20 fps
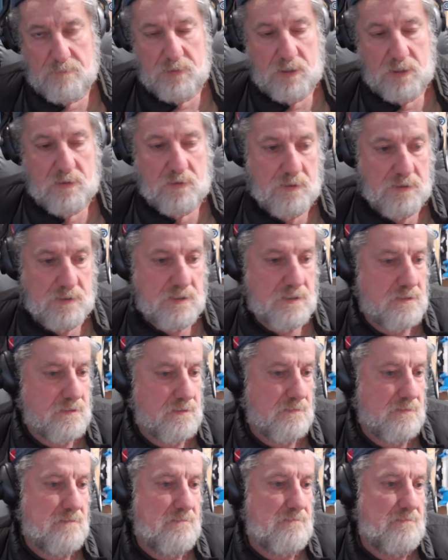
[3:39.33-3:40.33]
Because
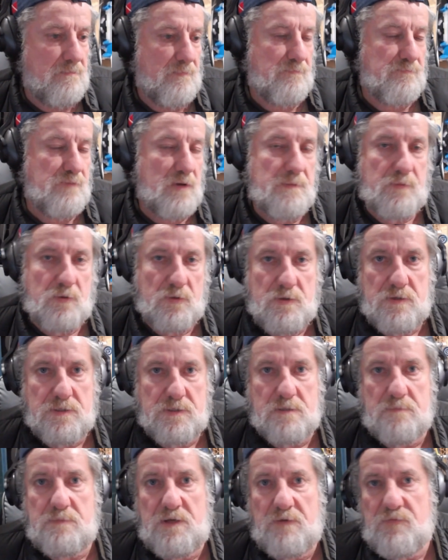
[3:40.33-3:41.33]
it's people
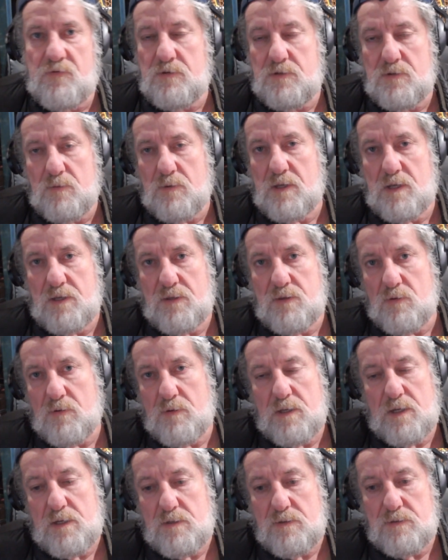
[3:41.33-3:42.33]
use them different to what they
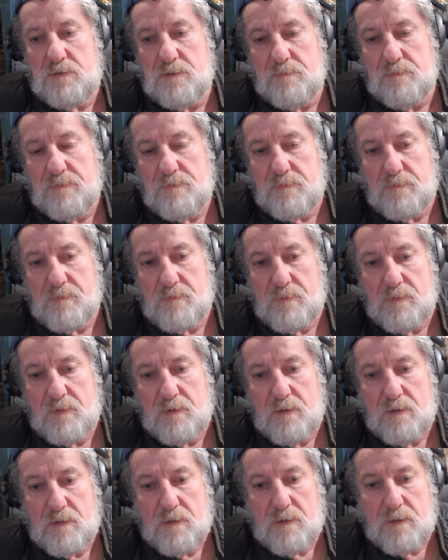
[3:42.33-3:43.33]
thought they used them.
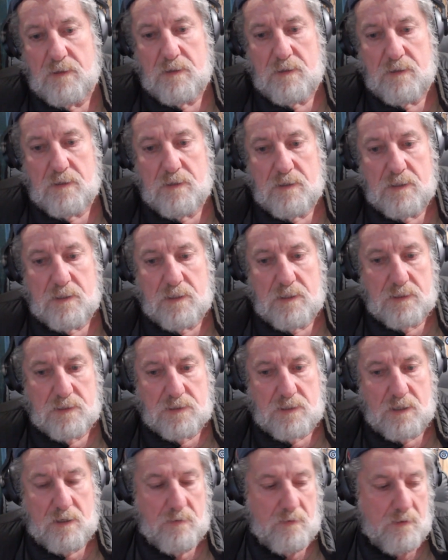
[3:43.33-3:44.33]

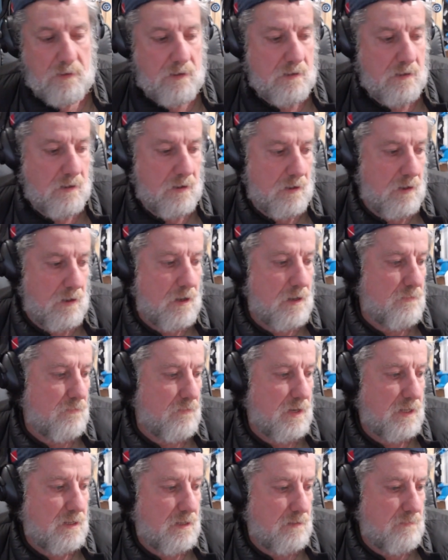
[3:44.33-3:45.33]
So I
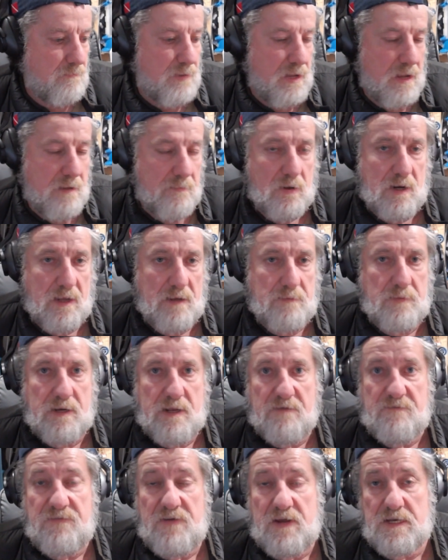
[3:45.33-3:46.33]
reckon Bambu Labs
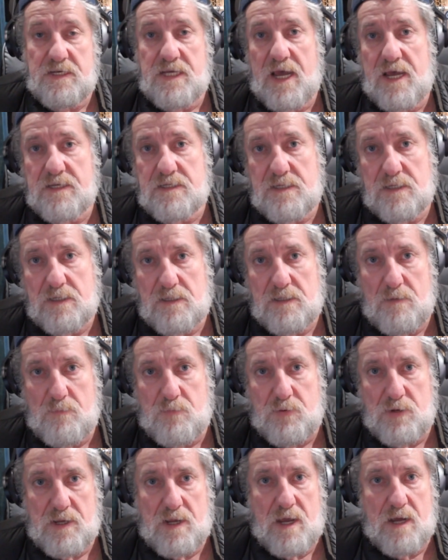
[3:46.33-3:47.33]
done fantastically
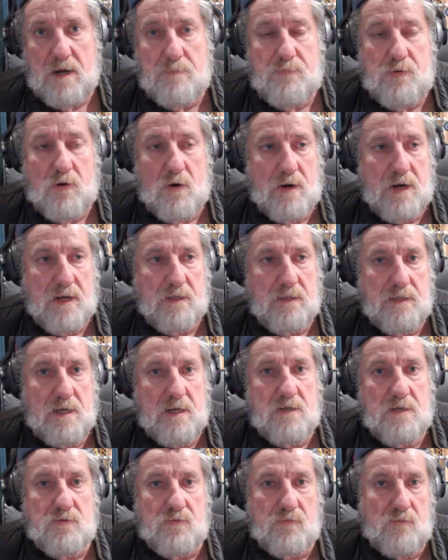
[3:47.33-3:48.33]
bringing out a product
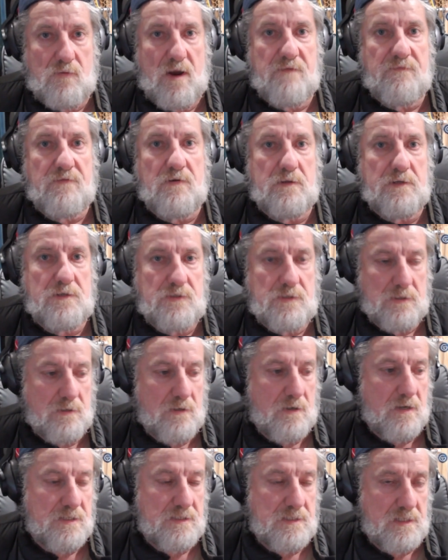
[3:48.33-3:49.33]
that has
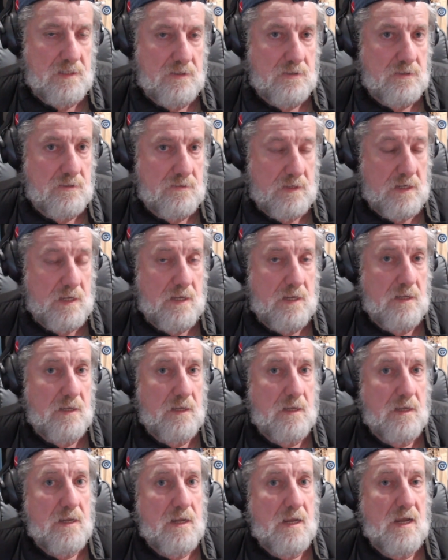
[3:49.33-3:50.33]
revolutionized the industry
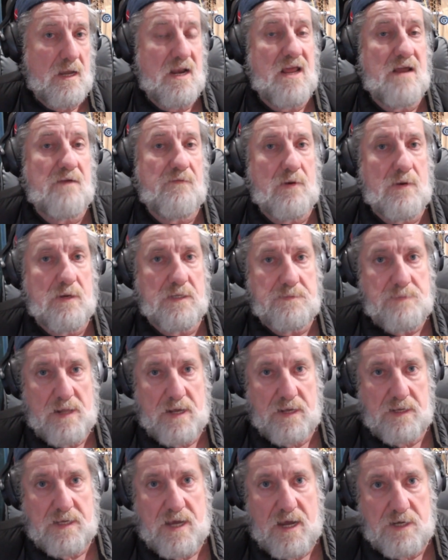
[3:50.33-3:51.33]
and everyone's
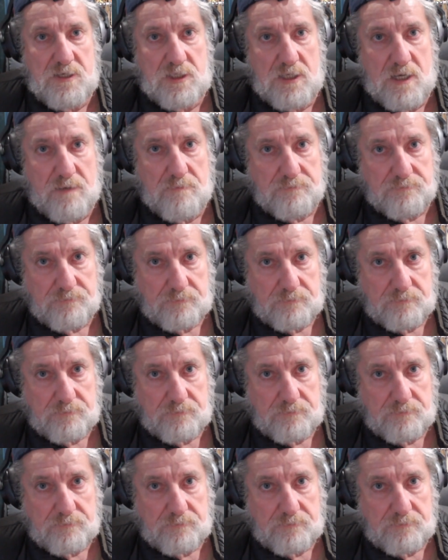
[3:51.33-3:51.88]
playing catch up.